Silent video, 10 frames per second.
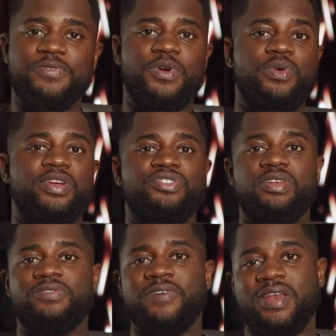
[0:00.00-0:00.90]

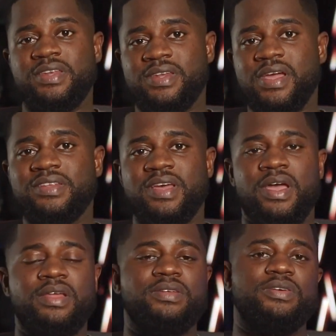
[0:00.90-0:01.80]
configuration is
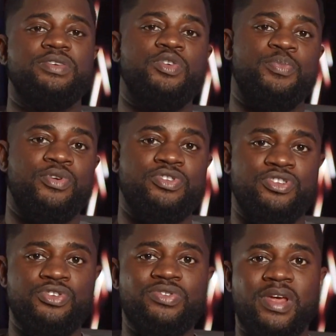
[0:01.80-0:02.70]
validated, you
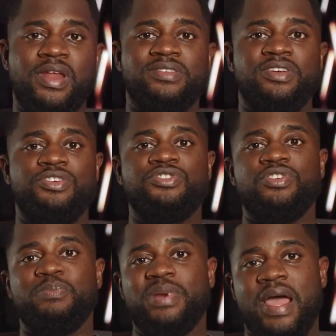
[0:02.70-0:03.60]
produce an
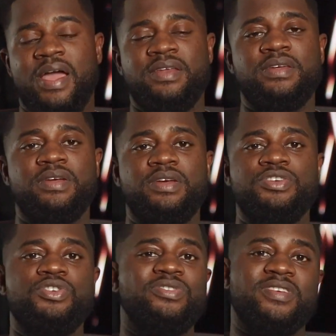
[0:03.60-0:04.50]
execution plan
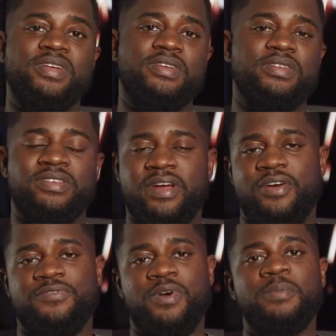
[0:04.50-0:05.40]
using
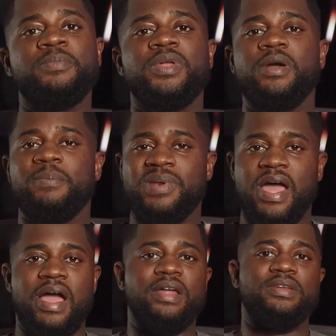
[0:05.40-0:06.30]
Terraform
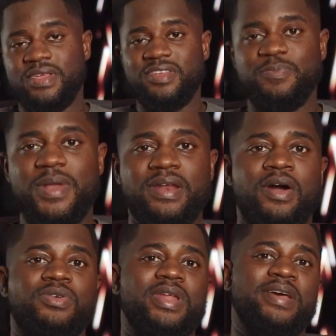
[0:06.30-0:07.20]
plan. This plan
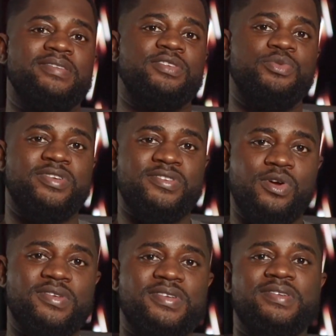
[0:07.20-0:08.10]
outlines the
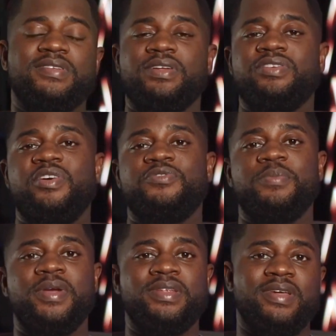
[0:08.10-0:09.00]
resources that
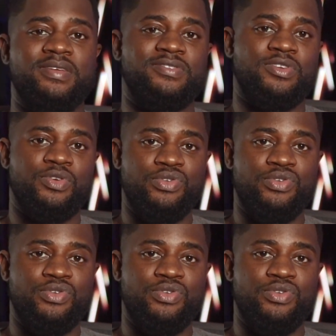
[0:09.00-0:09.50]
Terraform intends to